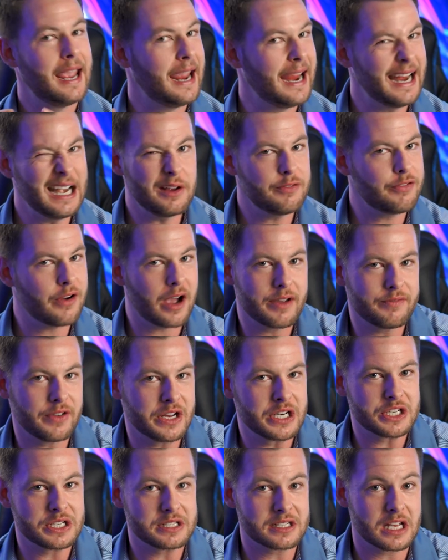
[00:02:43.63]
85
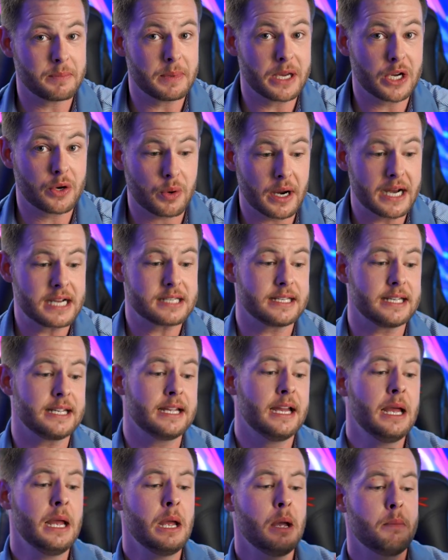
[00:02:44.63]
inch is going to be
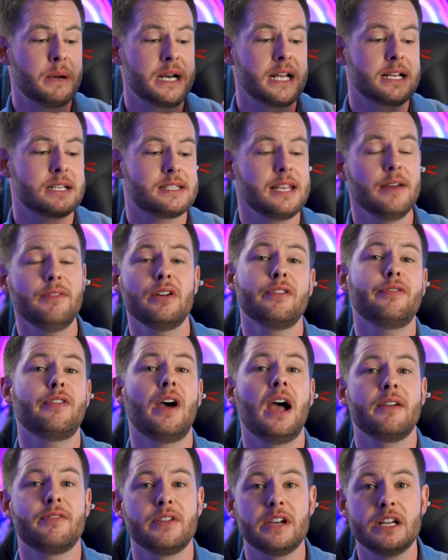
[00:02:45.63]
crazy, but
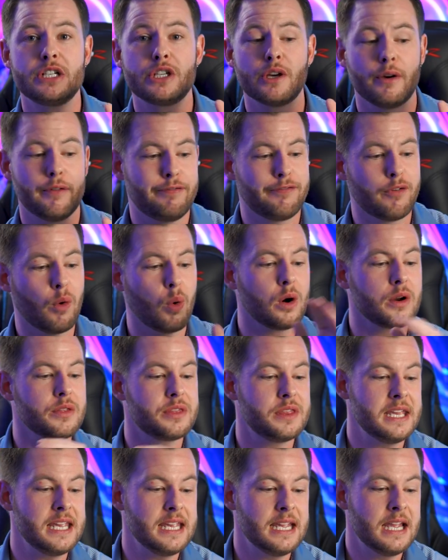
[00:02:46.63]
75 inch for
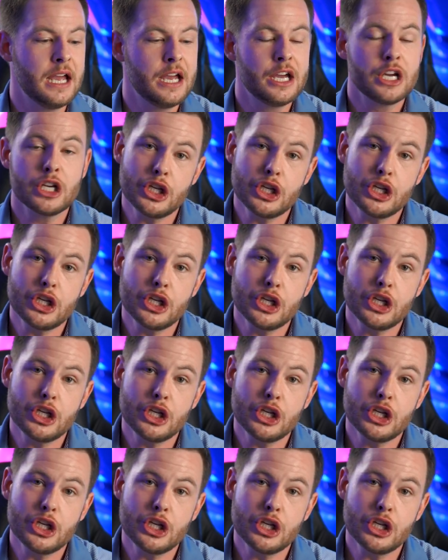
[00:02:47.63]
the